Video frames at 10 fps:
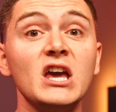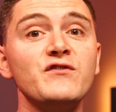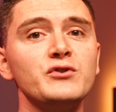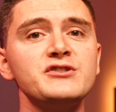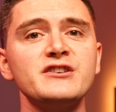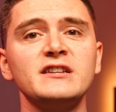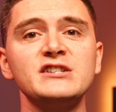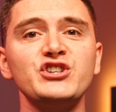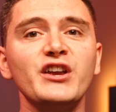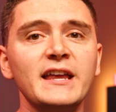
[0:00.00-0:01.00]
If you're interested in
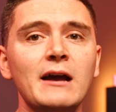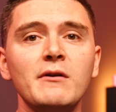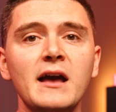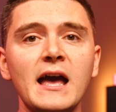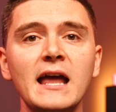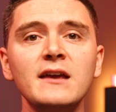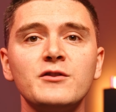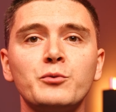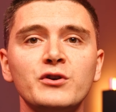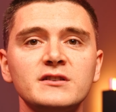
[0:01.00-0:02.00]
checking out any of
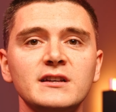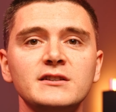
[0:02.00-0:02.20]
the products I